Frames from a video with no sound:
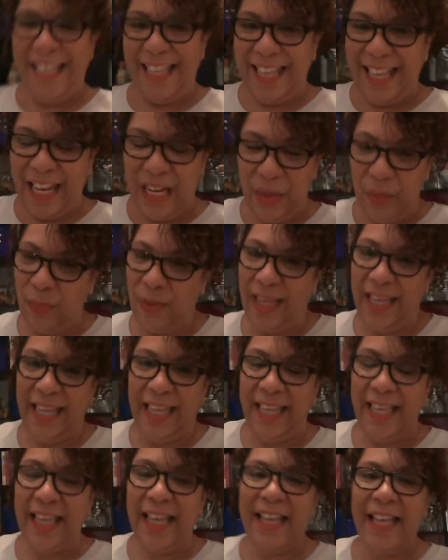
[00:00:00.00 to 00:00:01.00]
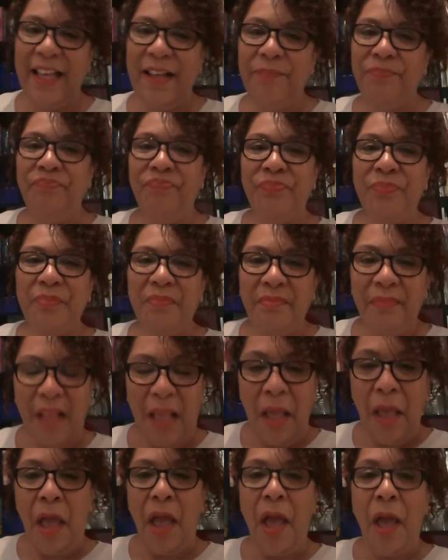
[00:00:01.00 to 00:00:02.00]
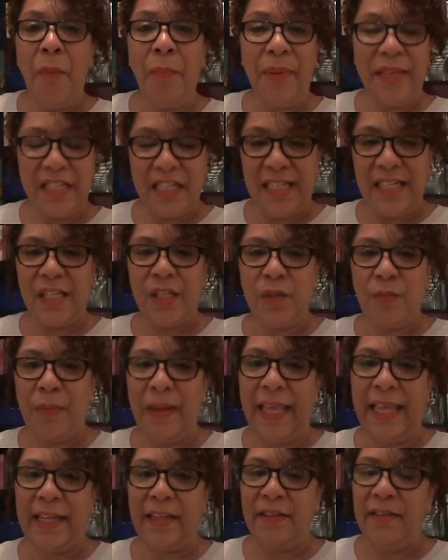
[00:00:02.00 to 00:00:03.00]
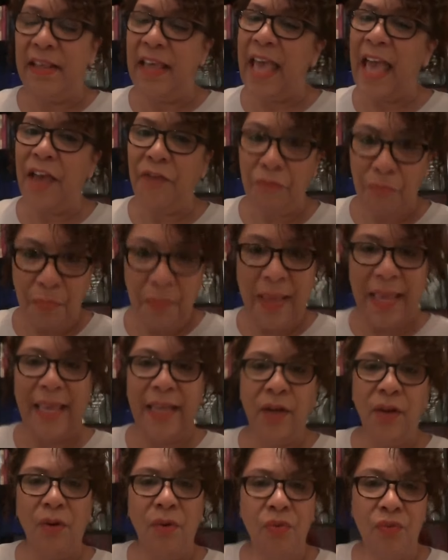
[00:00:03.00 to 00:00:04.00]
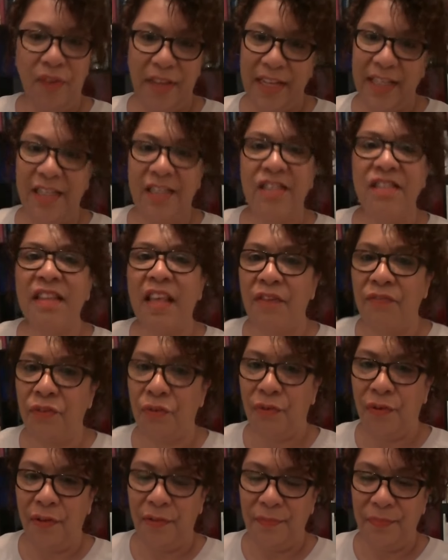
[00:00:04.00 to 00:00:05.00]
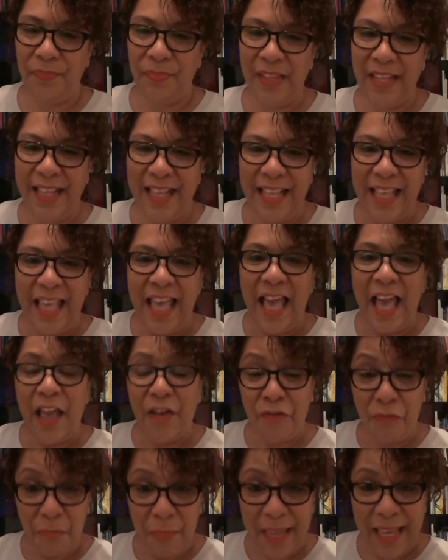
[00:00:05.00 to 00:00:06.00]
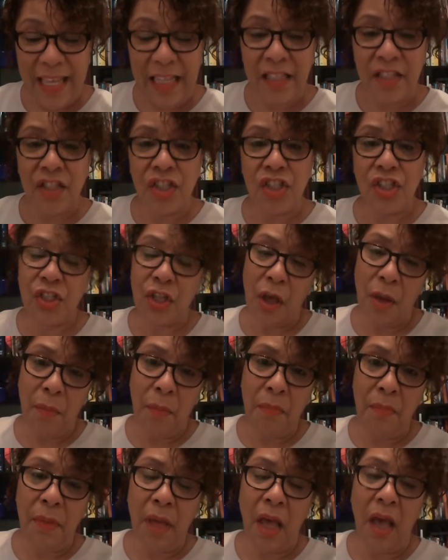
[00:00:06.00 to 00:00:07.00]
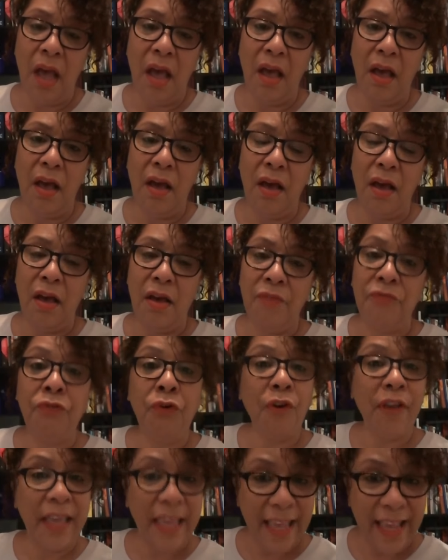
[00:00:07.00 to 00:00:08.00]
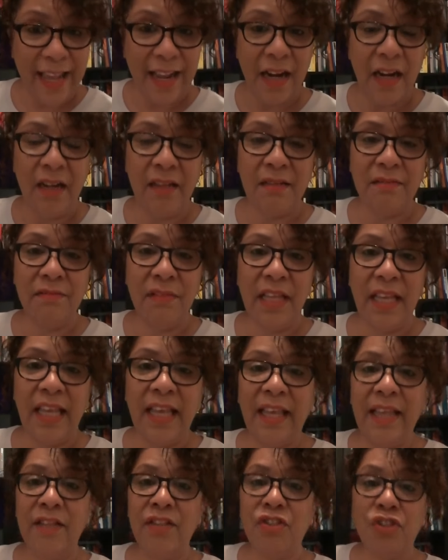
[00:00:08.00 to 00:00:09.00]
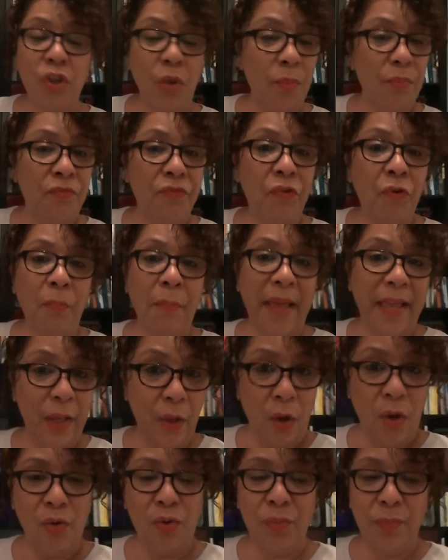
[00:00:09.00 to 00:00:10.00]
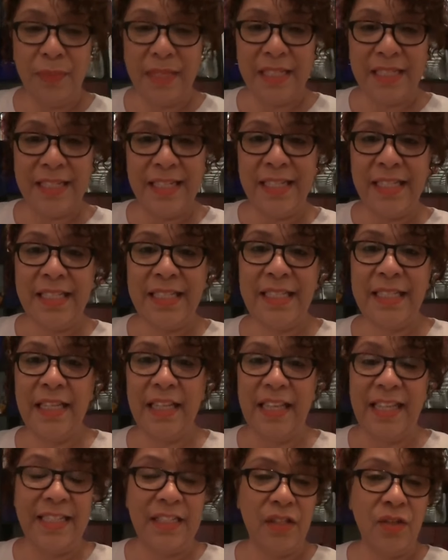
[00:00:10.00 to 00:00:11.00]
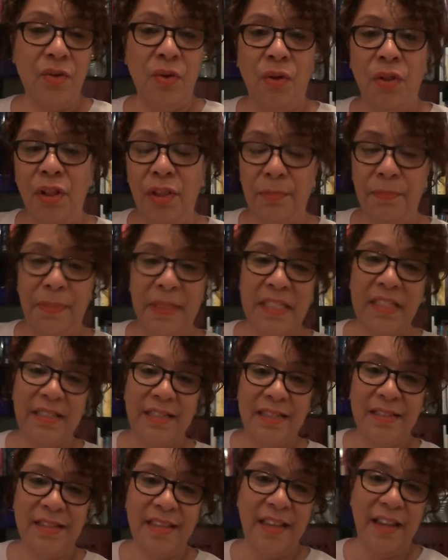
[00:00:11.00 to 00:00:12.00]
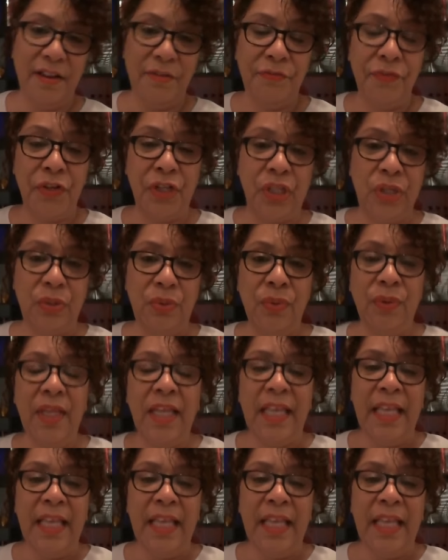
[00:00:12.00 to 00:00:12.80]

Anyway, a business plan. I've made already several. I've made some for care and some for my own business. It's called Business Care for You.